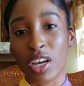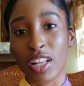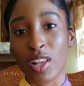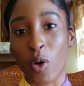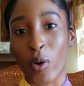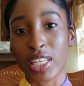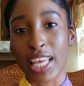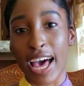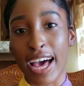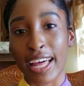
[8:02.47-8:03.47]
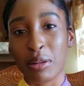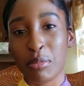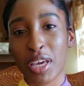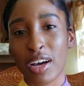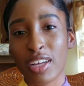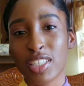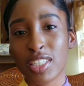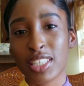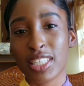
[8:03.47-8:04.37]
a lot. And because